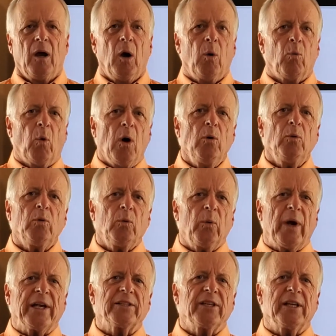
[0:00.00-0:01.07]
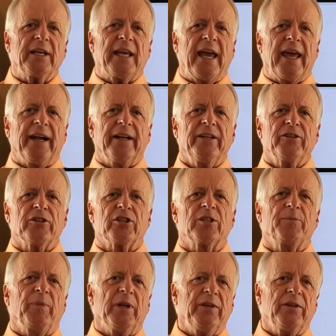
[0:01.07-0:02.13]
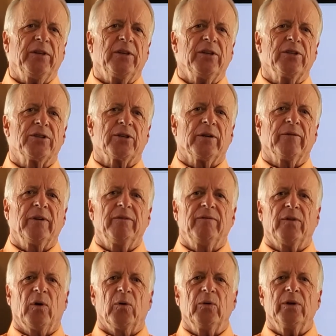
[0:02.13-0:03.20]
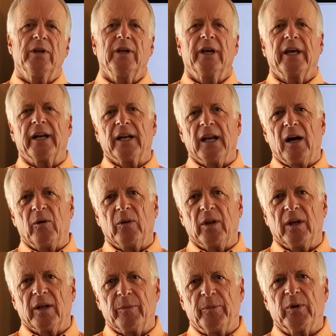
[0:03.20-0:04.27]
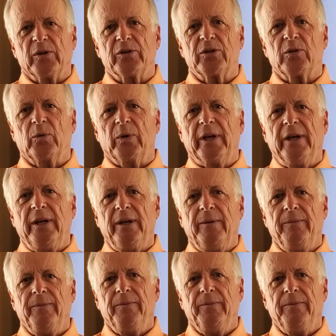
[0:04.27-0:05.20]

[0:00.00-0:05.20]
Won't Wexit Canada just split the Conservative vote and allow the Liberals to win?